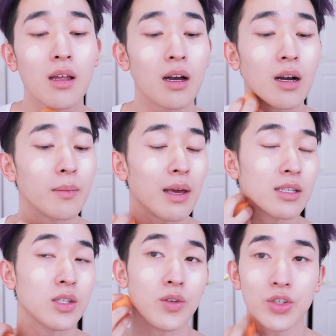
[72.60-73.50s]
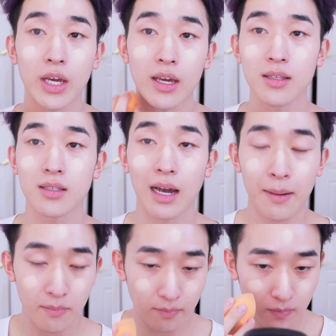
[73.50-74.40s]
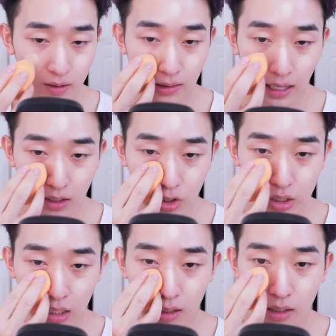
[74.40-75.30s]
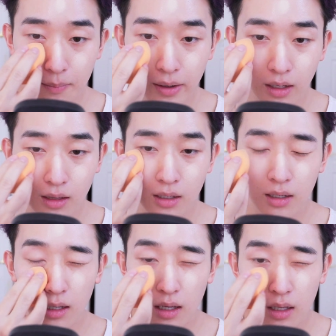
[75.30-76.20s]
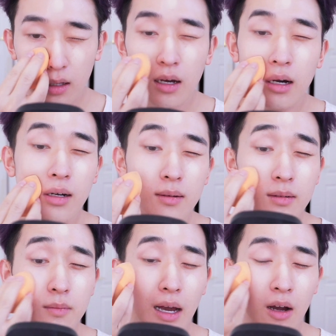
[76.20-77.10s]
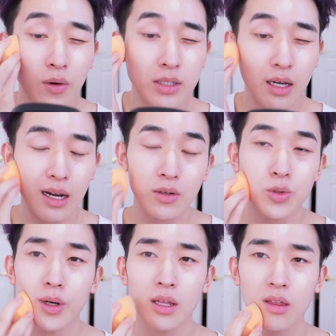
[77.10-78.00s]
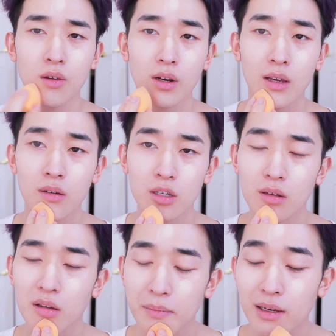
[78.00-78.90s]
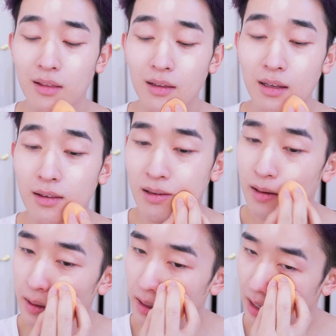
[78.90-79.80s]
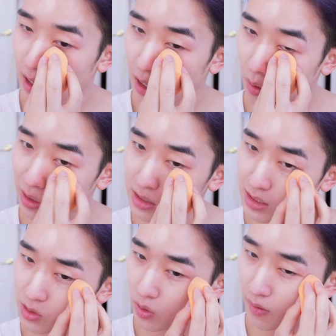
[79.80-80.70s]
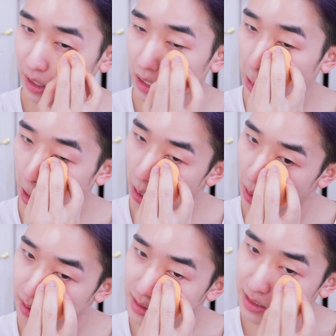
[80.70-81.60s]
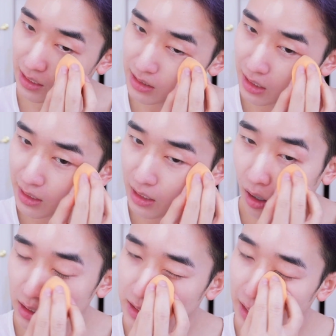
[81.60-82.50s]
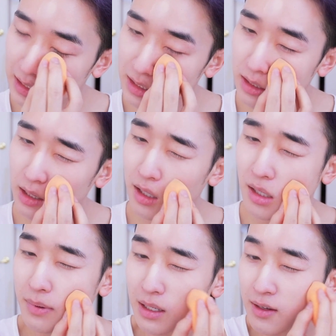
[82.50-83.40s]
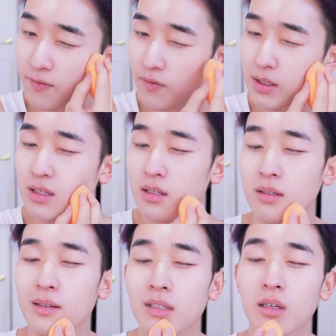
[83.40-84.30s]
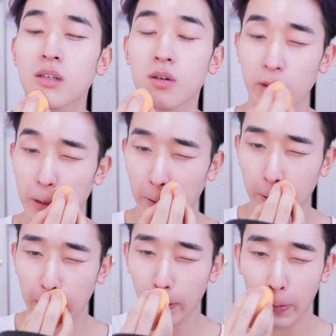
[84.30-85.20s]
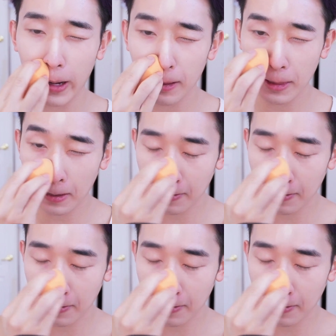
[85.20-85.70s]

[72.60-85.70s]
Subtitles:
It has two shades. I'm the lighter shade apparently. I always thought I was 23 usually, but then once it sort of like sets in and oxidizes a little bit, it fits into my skin tone really well.